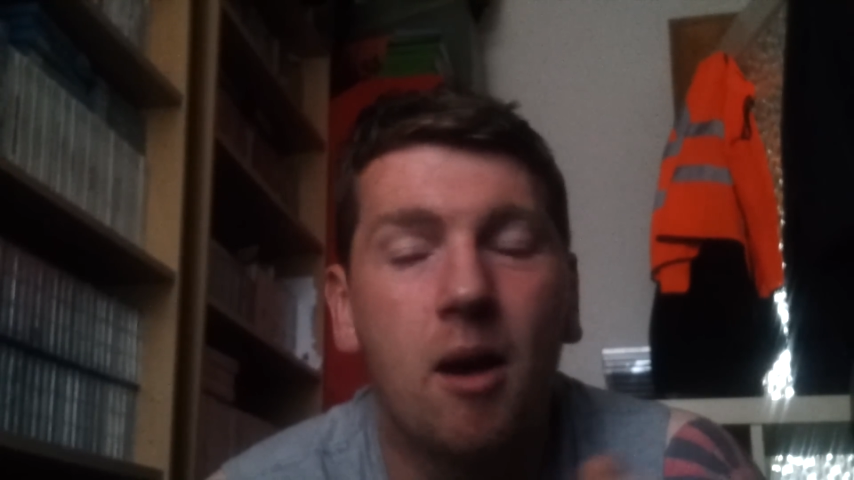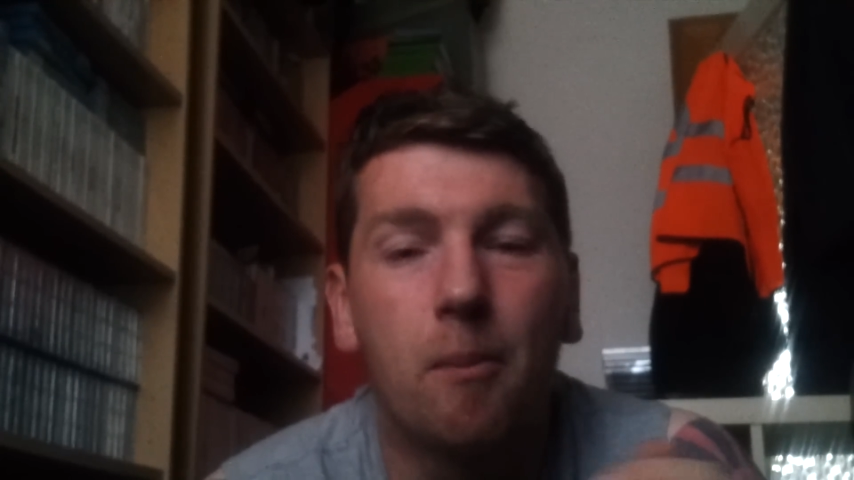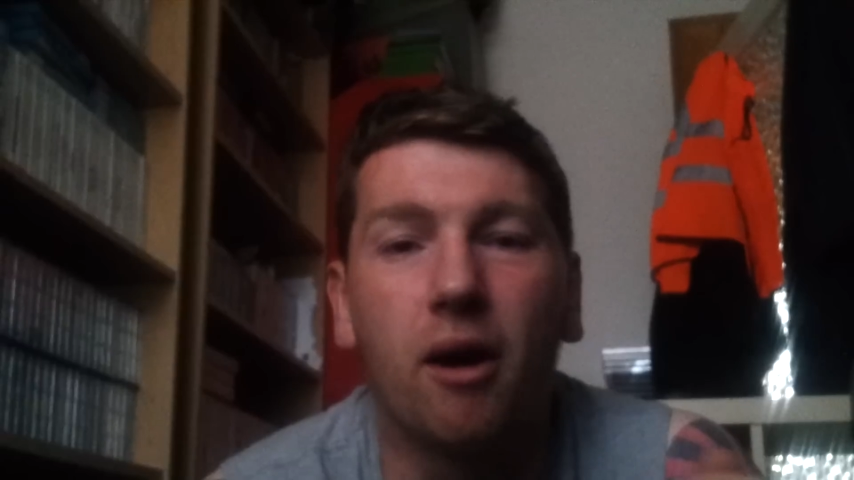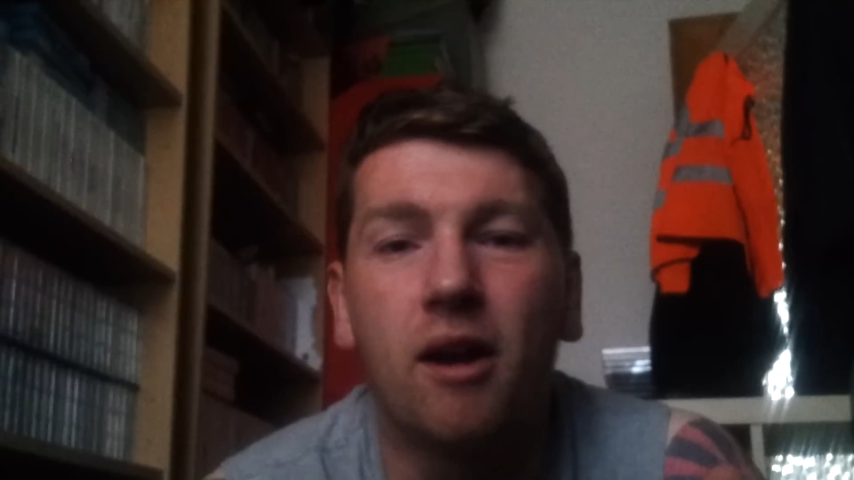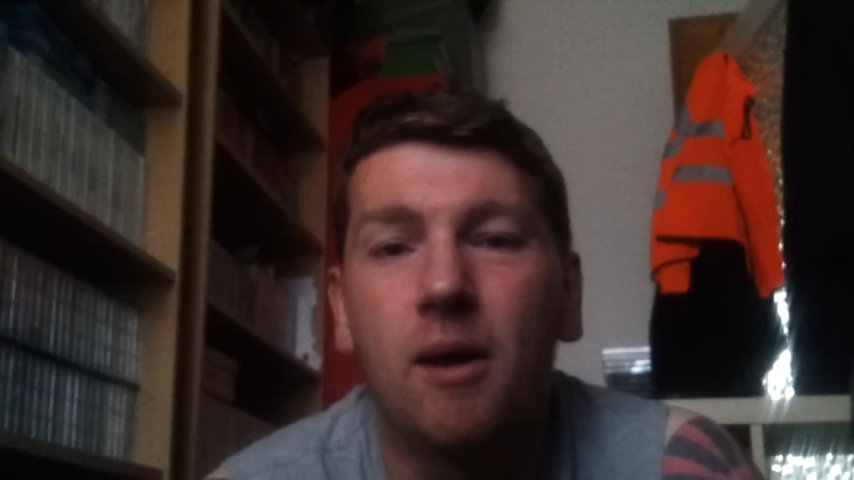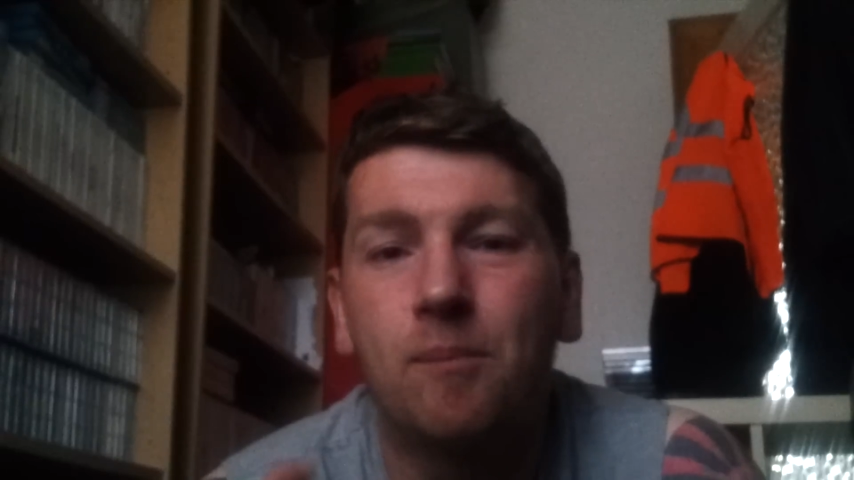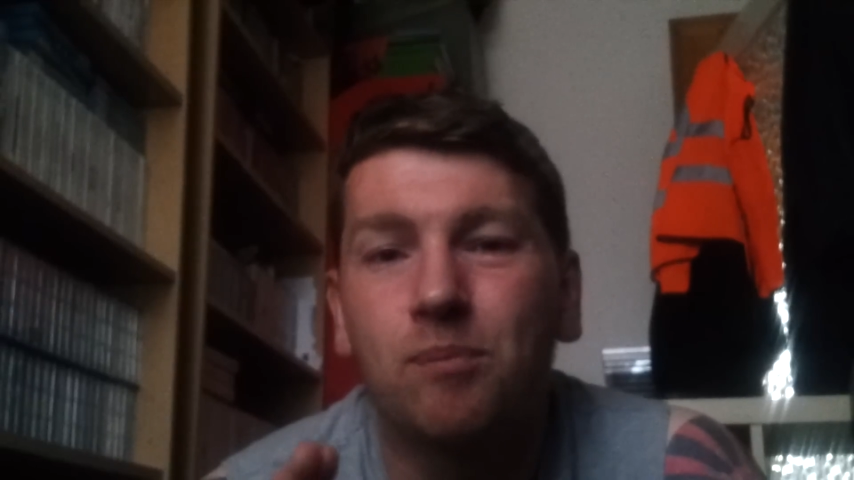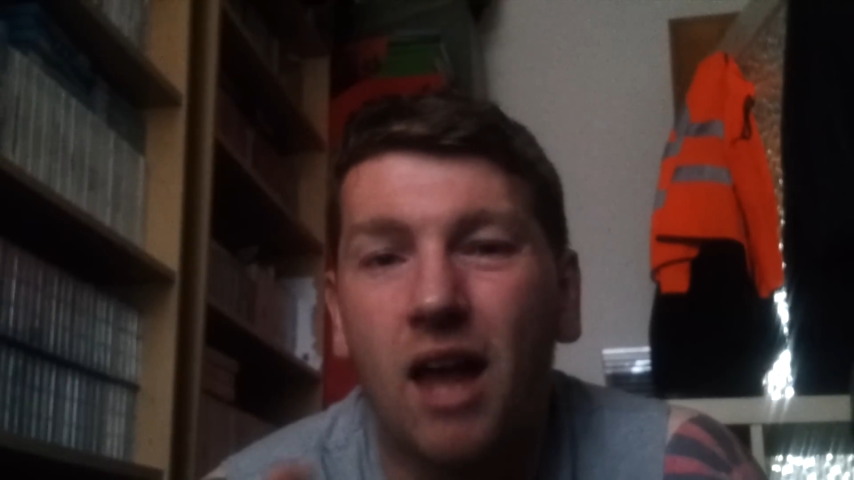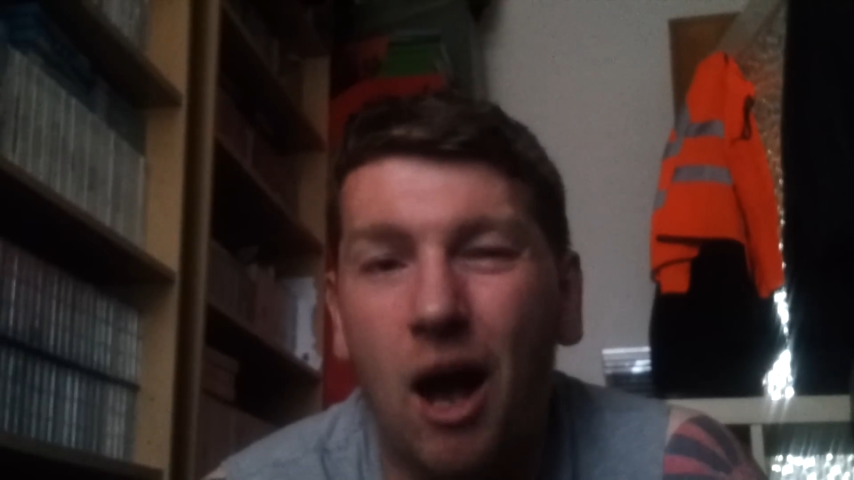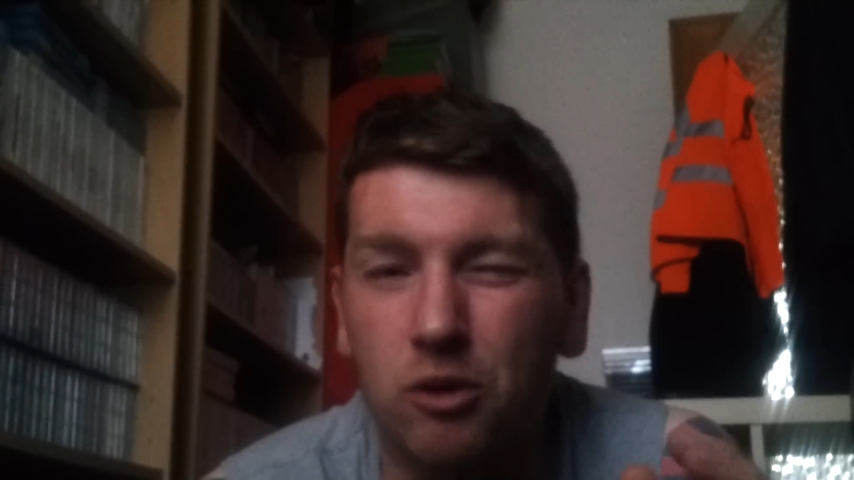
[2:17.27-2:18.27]
But
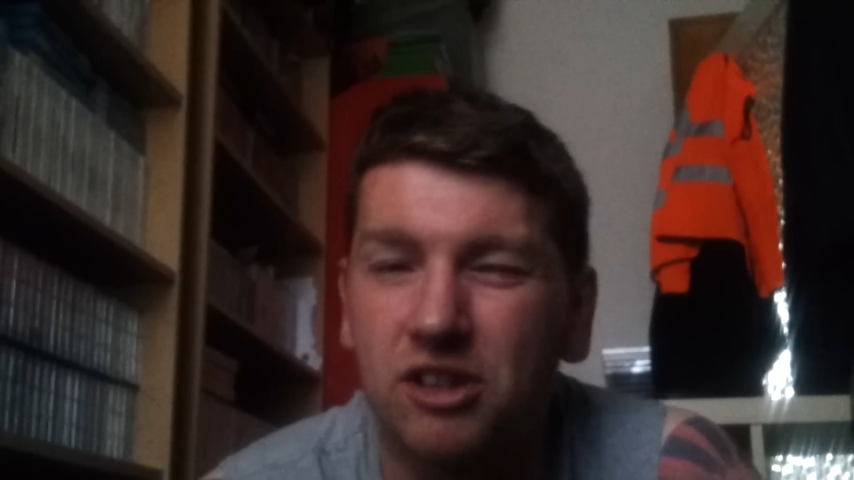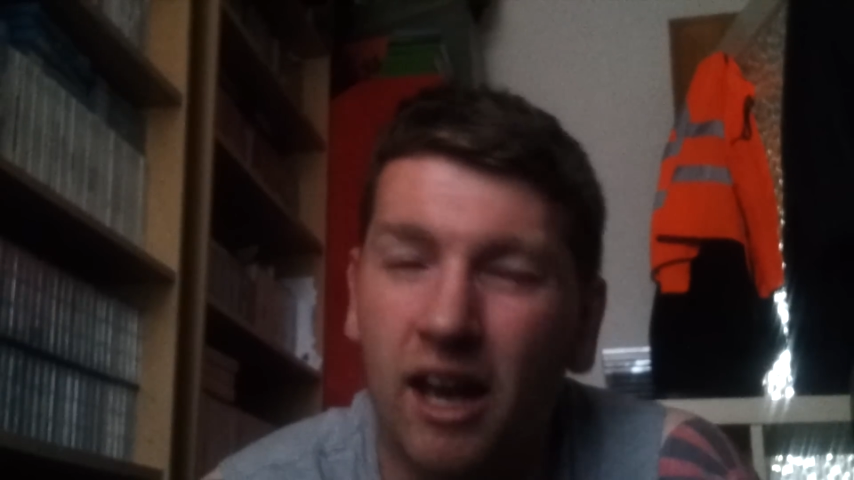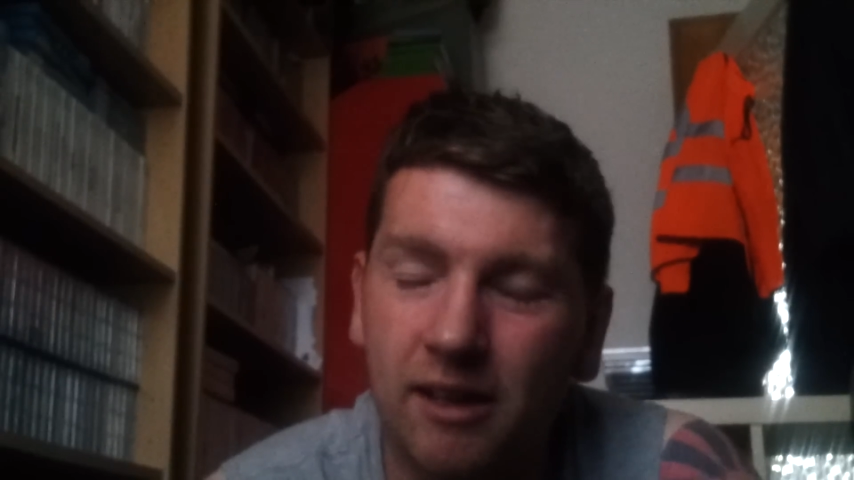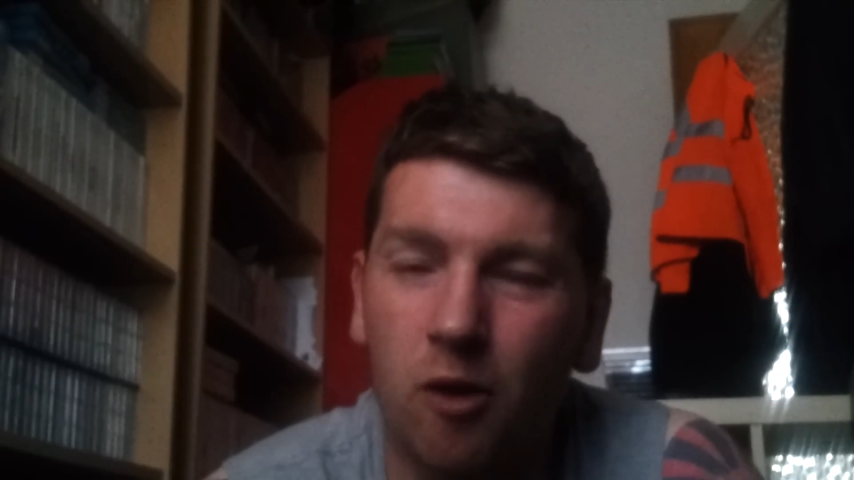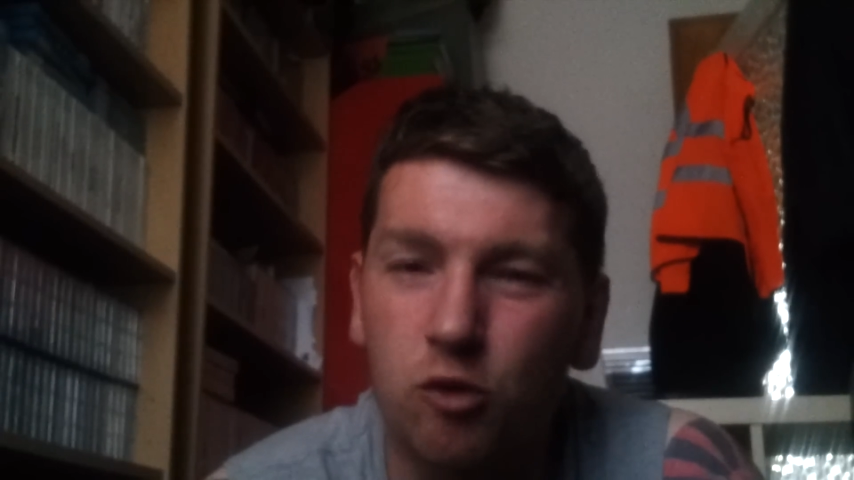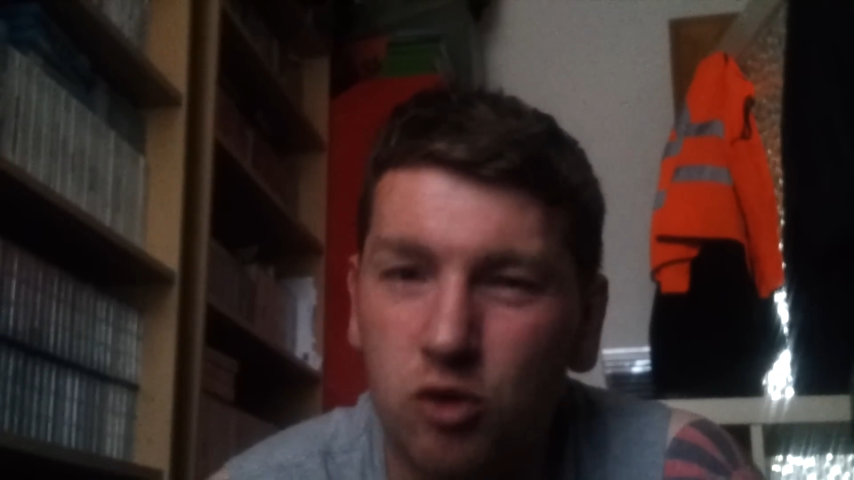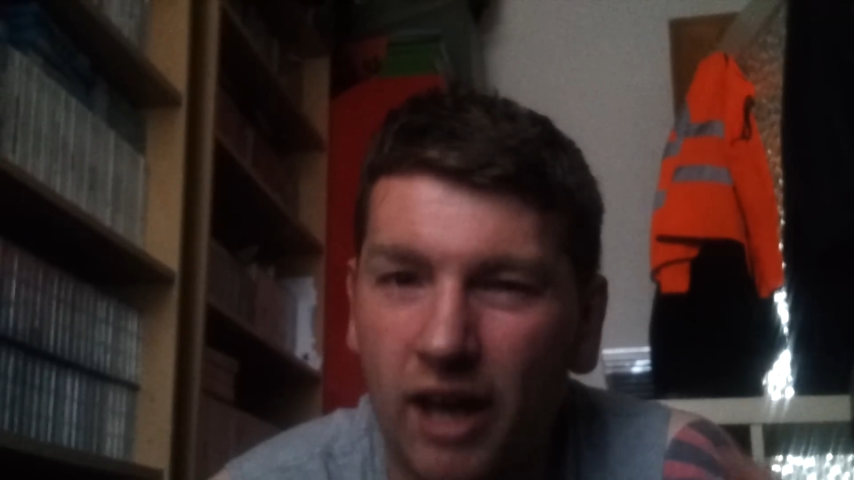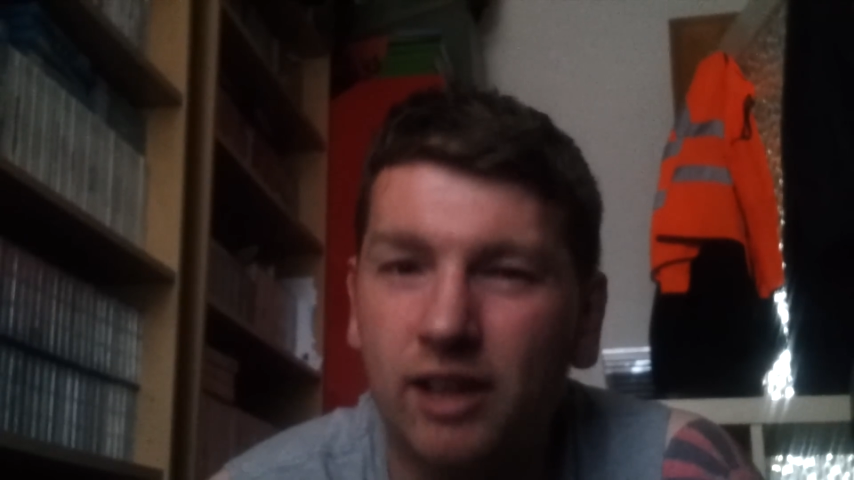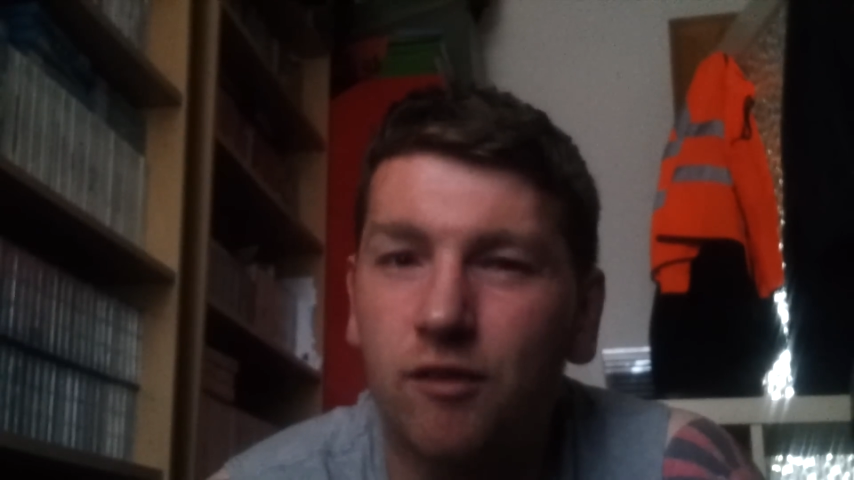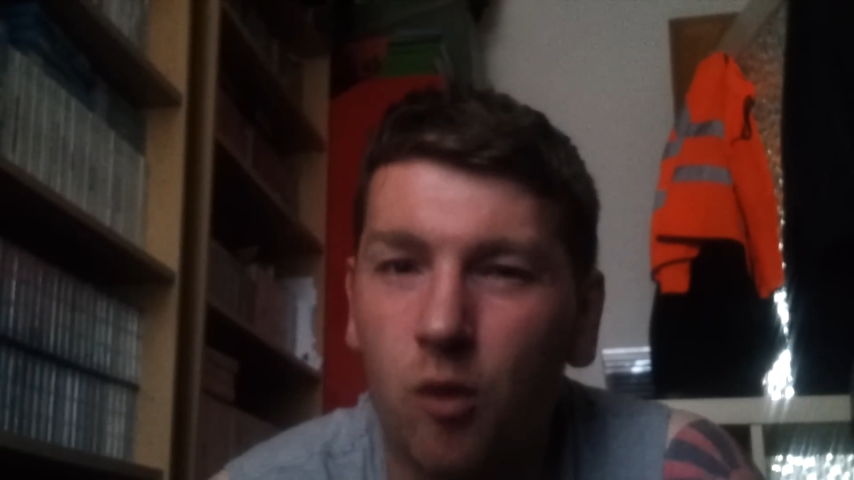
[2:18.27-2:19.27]
I was
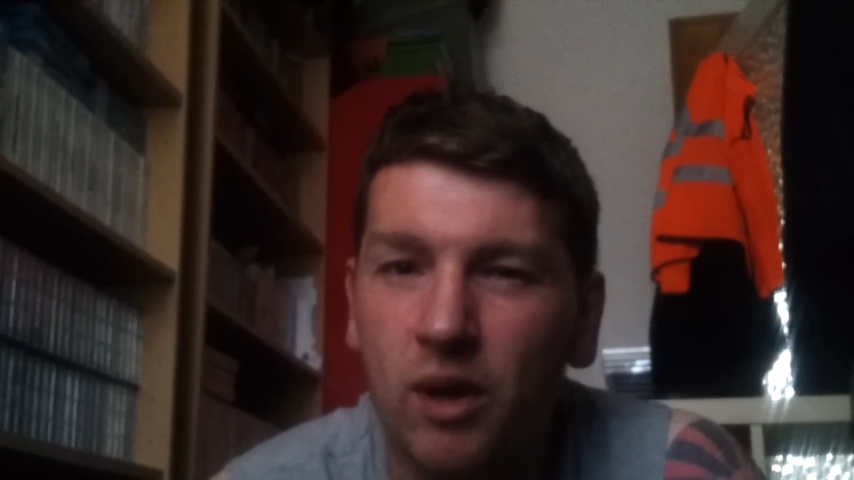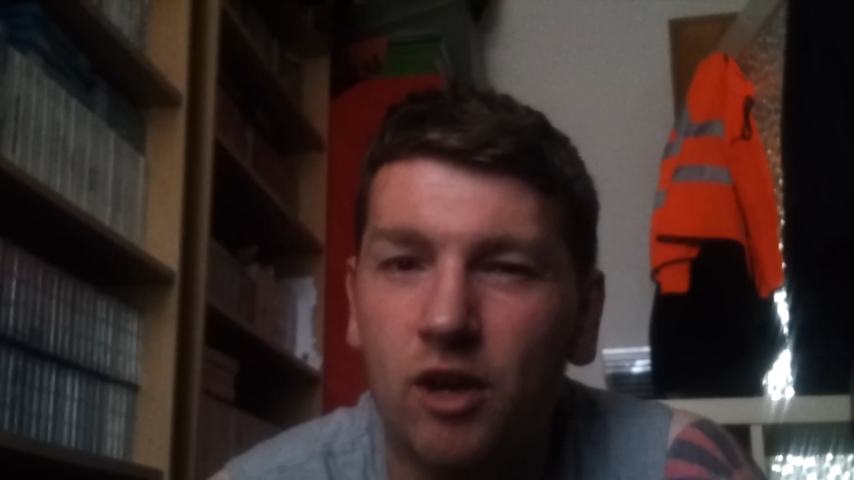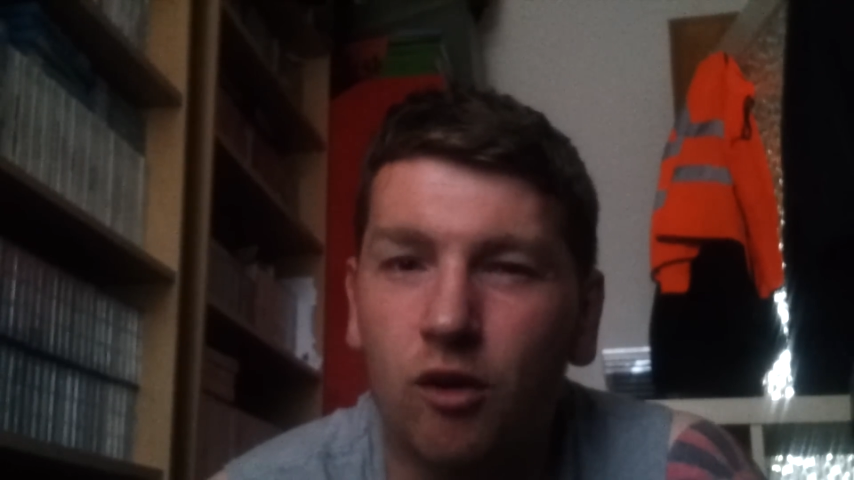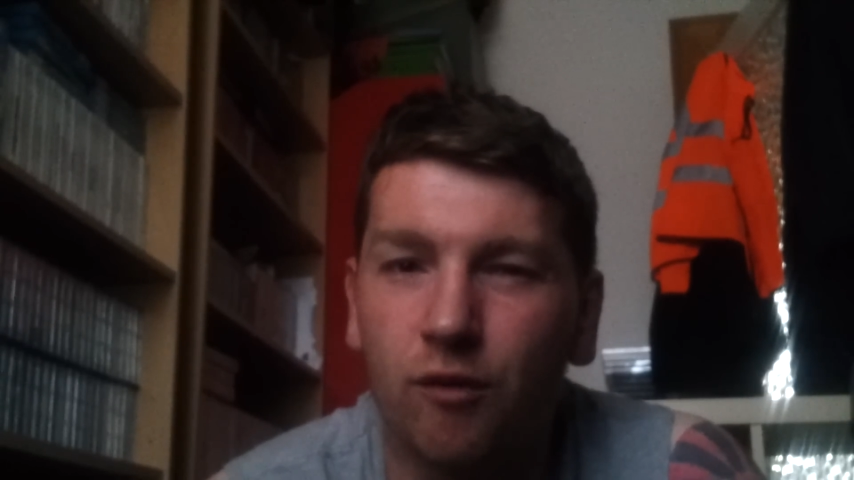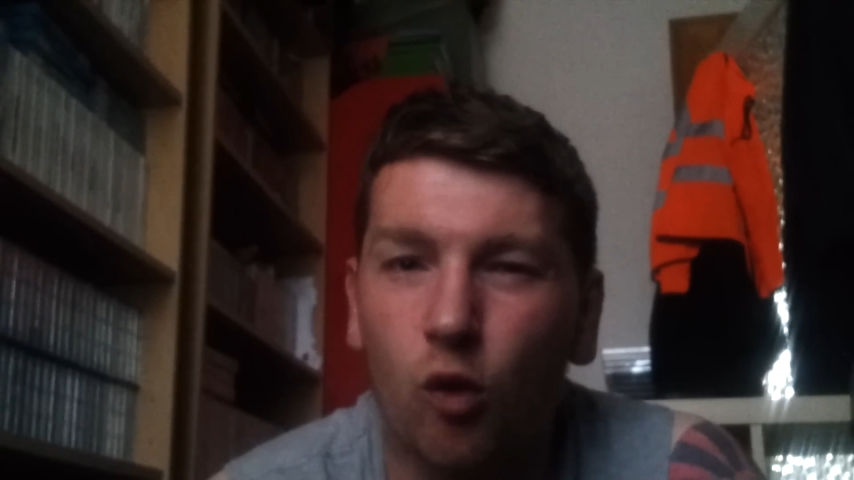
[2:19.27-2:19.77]
kind of aware of